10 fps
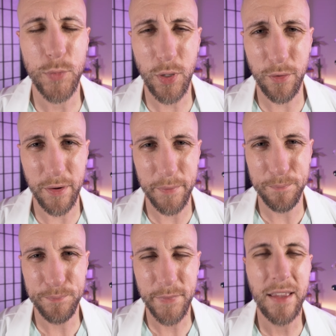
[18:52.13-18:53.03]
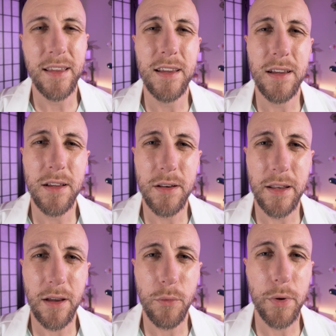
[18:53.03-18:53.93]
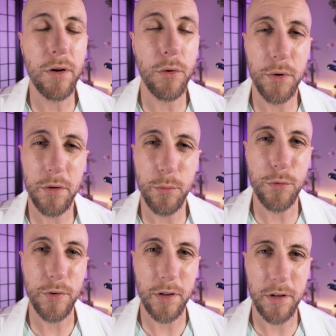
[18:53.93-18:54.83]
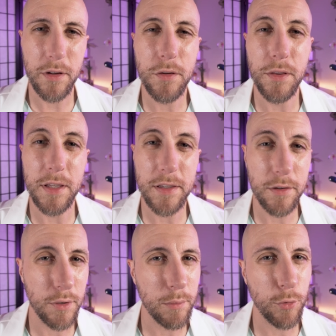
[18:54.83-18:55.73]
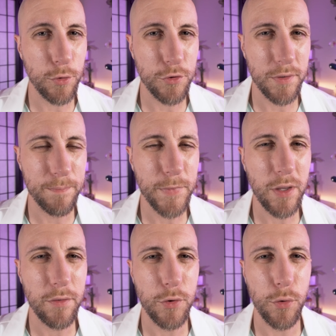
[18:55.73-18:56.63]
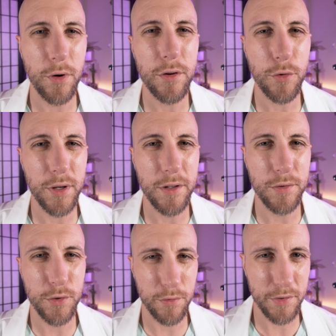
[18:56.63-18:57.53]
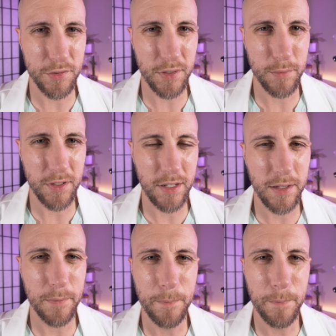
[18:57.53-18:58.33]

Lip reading: All right. Now we are going to move on to the hearing portion of your cranial nerve exam today.